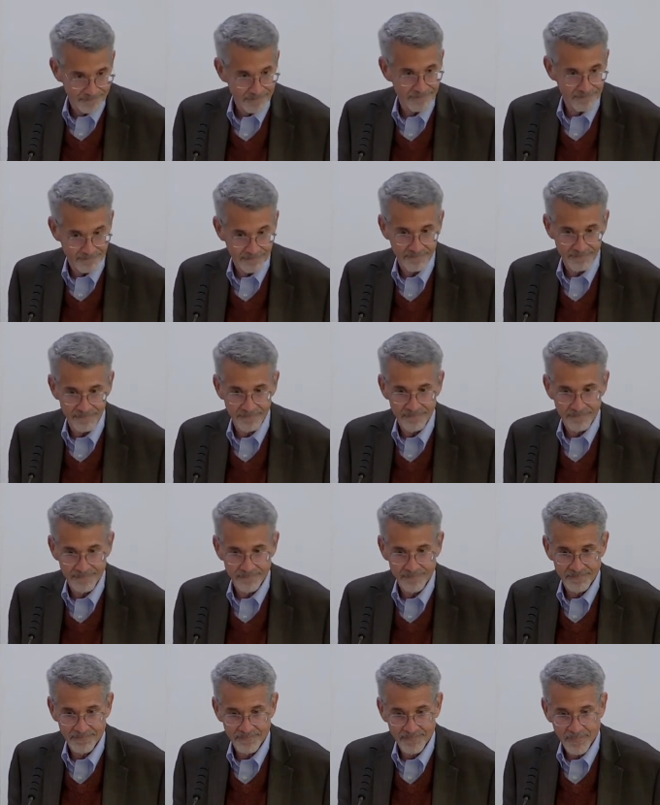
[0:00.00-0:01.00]

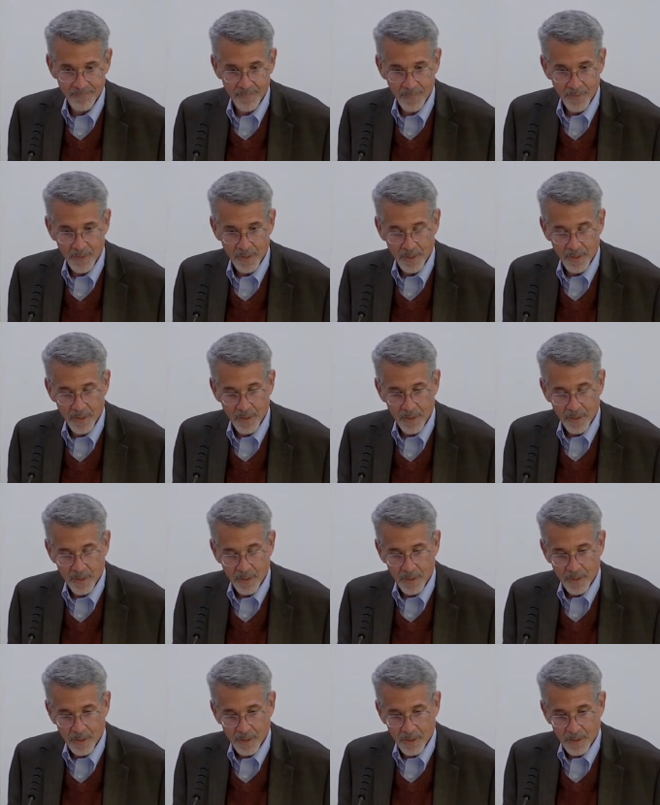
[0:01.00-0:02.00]

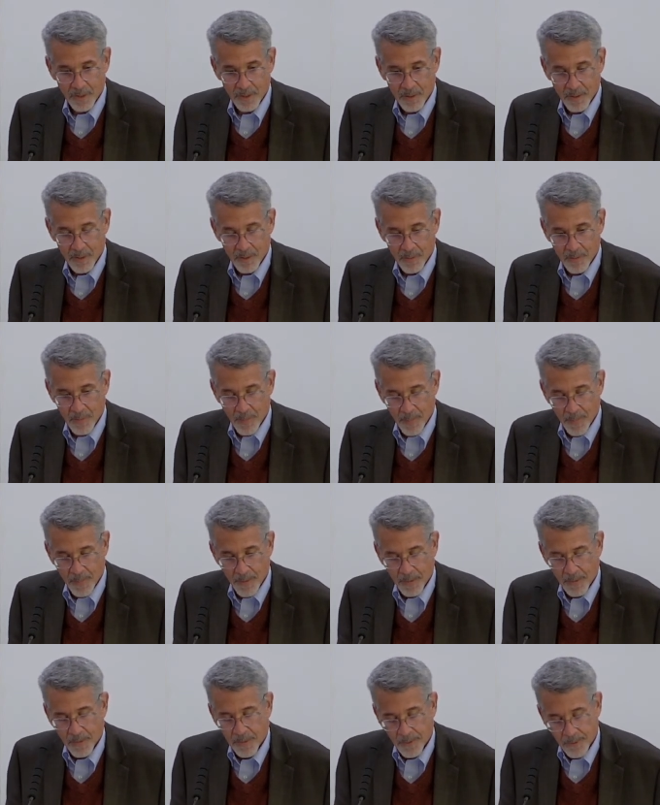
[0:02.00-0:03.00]
(silence)